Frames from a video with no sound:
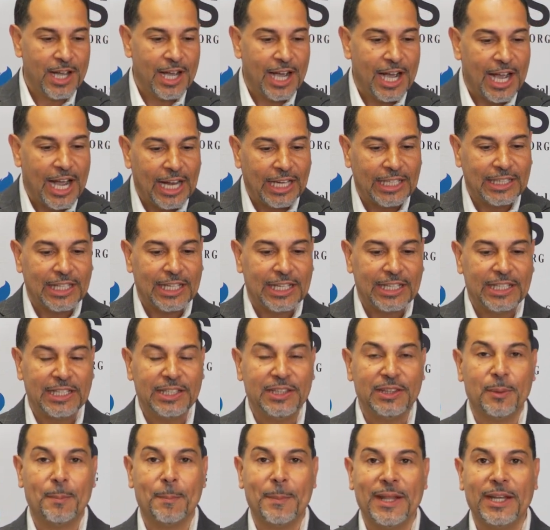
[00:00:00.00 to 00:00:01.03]
highlighting
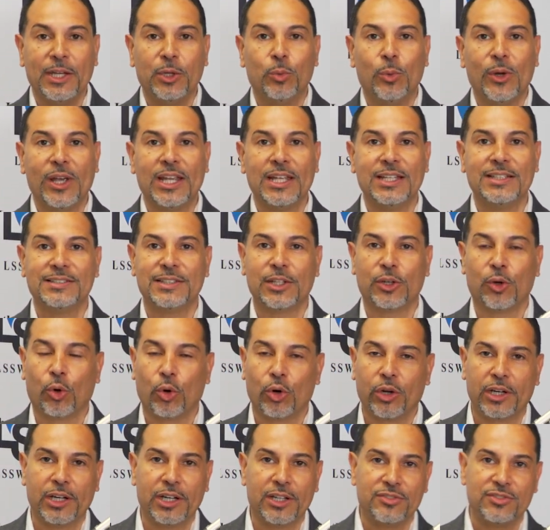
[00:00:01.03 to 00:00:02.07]
the many ways that
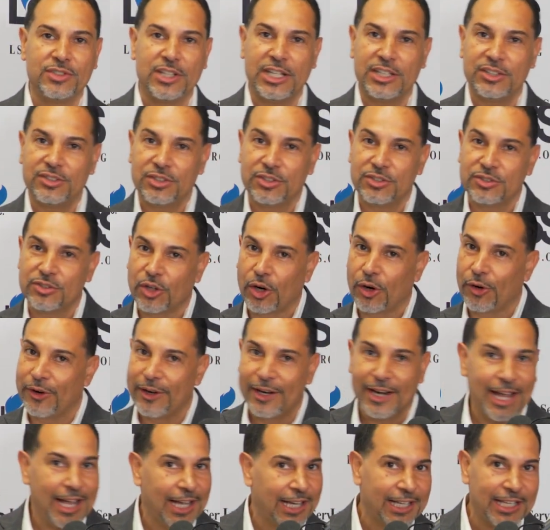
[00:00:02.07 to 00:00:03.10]
organizations are
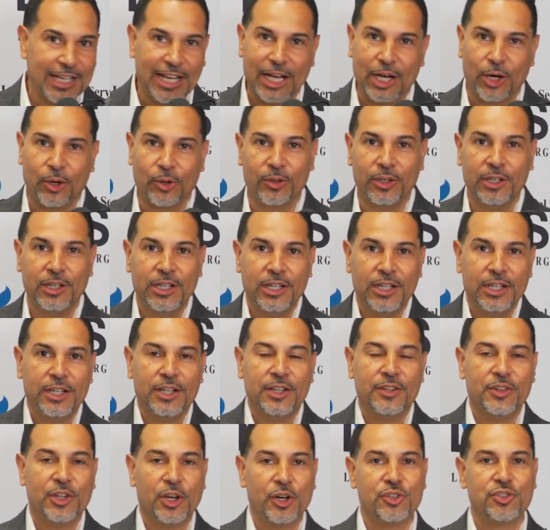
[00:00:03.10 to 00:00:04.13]
knocking out
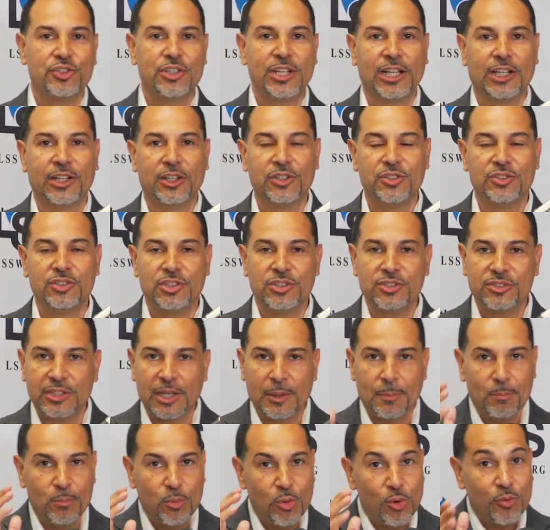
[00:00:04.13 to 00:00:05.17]
their challenges
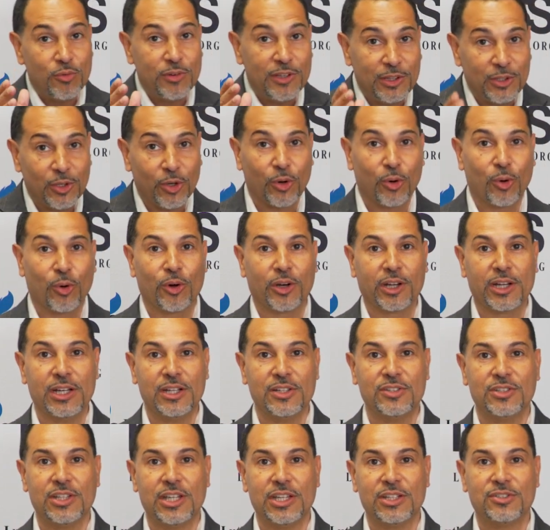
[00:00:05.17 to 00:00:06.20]
and moving their
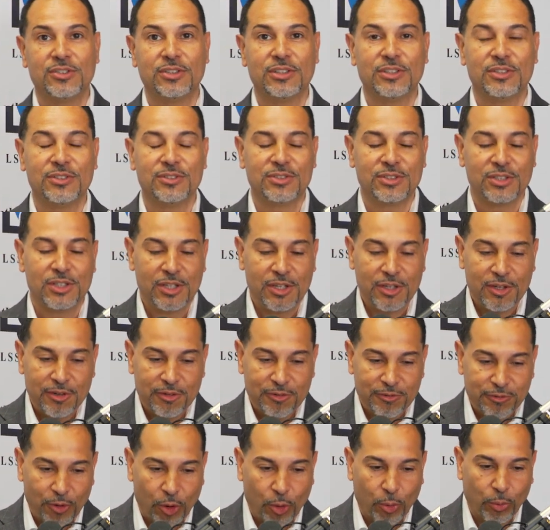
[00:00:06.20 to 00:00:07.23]
organizations
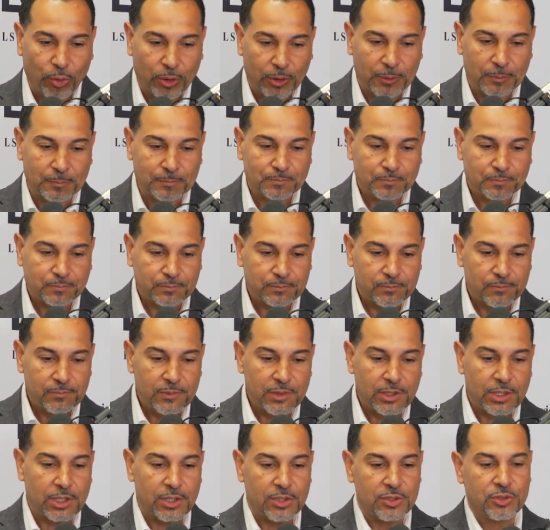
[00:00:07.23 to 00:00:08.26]
forward.
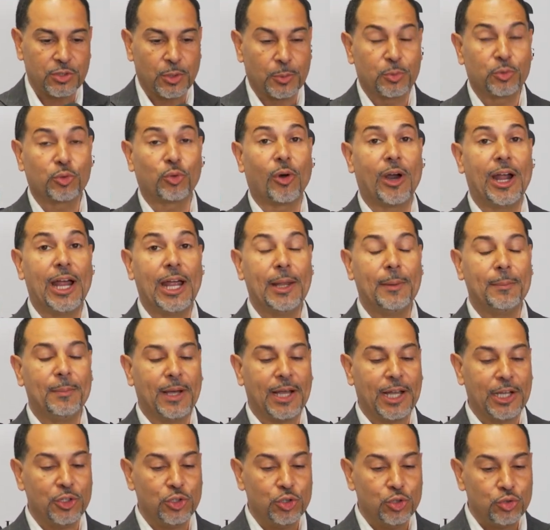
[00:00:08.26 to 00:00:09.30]
Subscribe
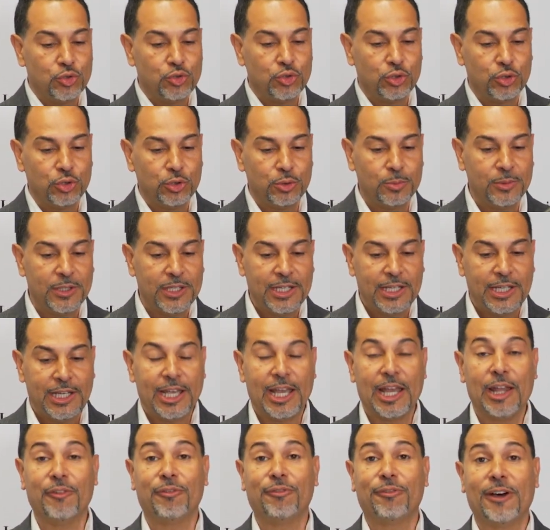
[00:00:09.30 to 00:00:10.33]
on YouTube
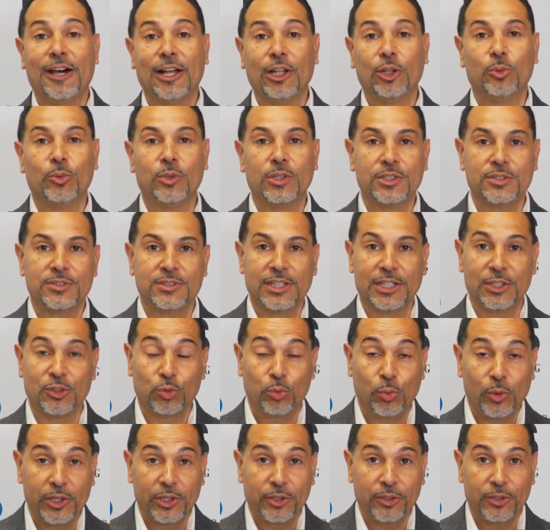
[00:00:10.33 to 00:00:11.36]
and follow us on
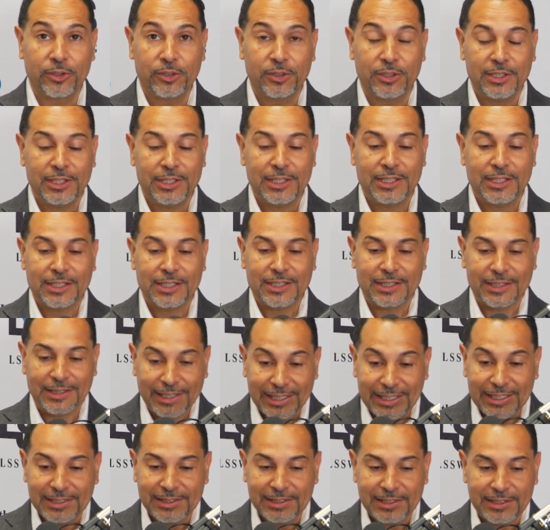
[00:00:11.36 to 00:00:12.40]
Twitter,
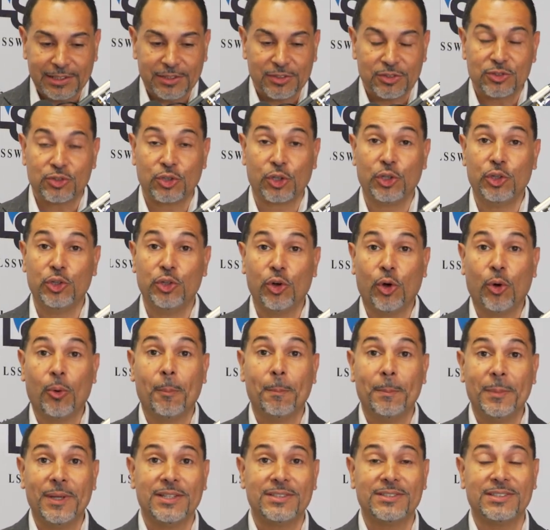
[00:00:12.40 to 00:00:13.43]
LinkedIn, so you don't
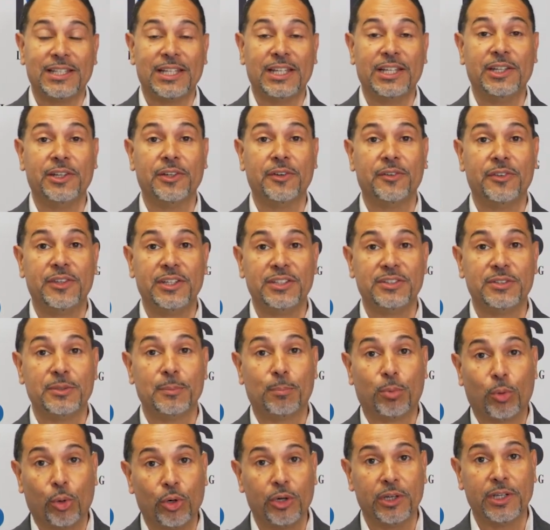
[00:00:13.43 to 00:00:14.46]
miss any of these
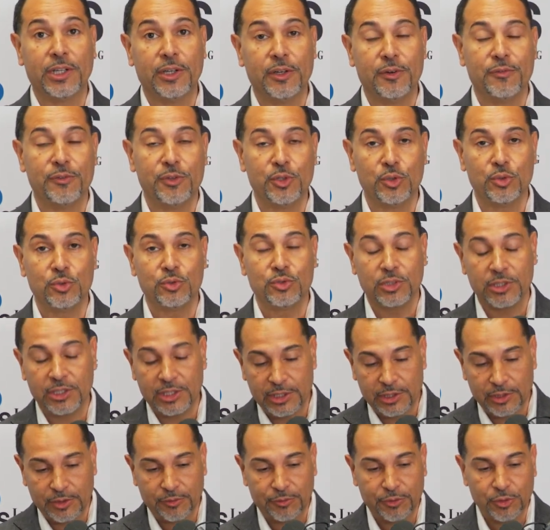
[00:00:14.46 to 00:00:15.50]
important interviews
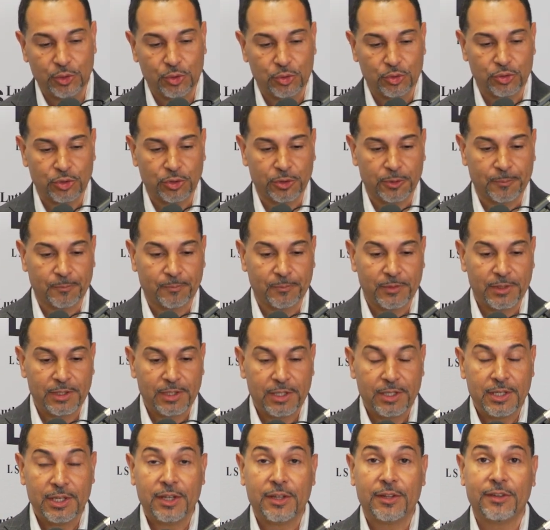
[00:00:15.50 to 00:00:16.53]
in the future.
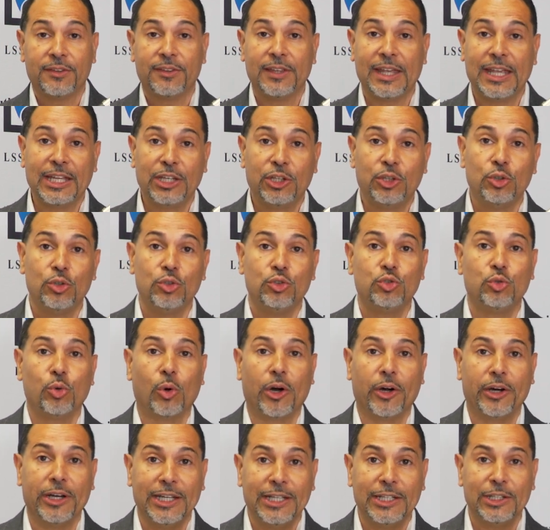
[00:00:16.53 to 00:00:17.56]
Thank you to
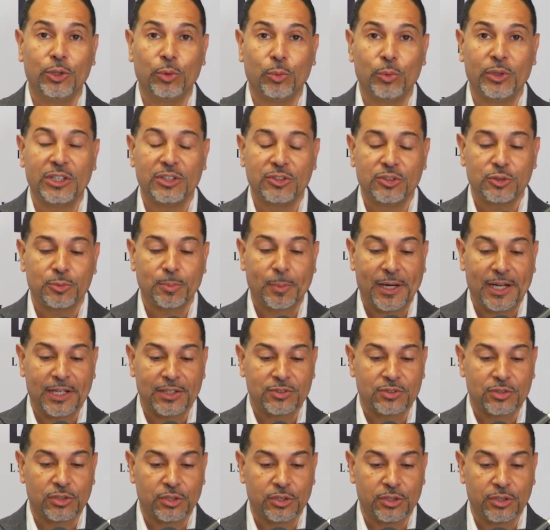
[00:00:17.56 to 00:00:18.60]
our In the Ring
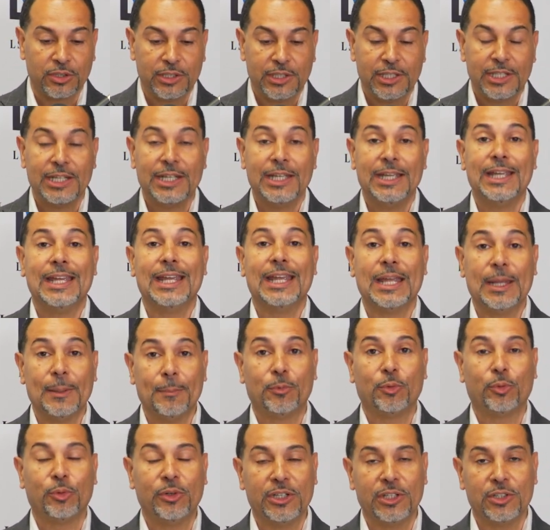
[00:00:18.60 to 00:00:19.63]
sponsor,
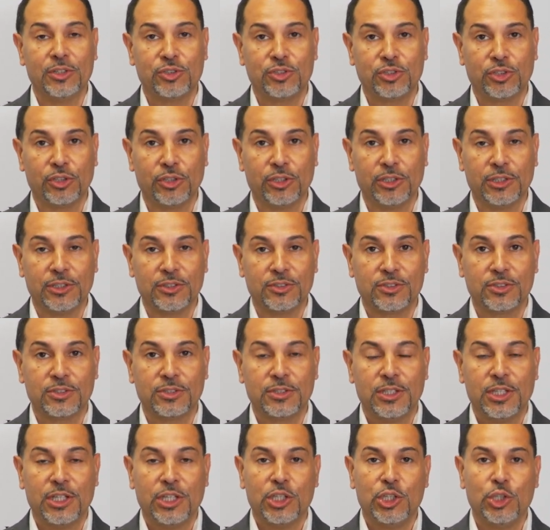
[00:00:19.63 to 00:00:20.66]
M3 Insurance.
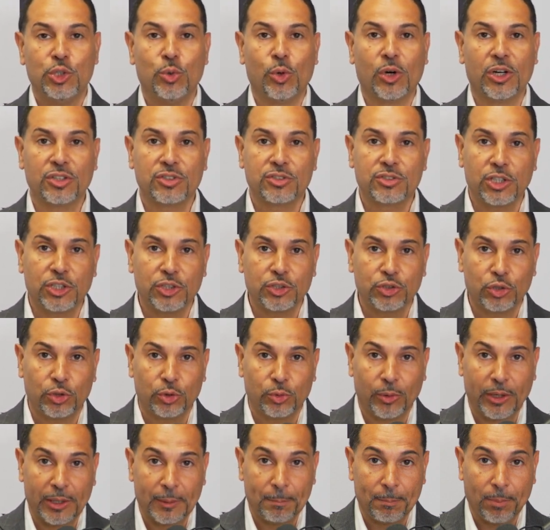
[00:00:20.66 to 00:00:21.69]
You are such a
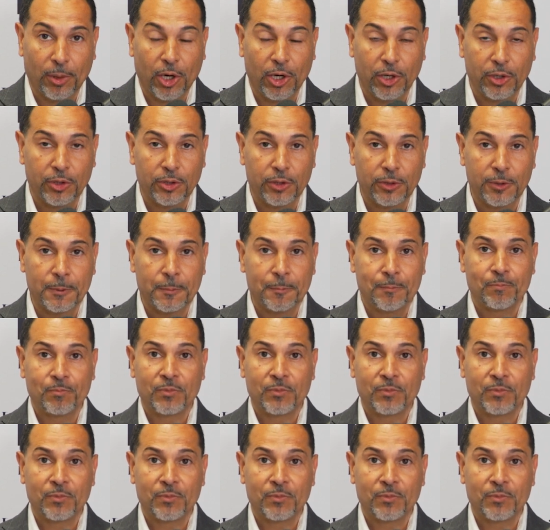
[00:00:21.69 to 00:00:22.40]
great partner,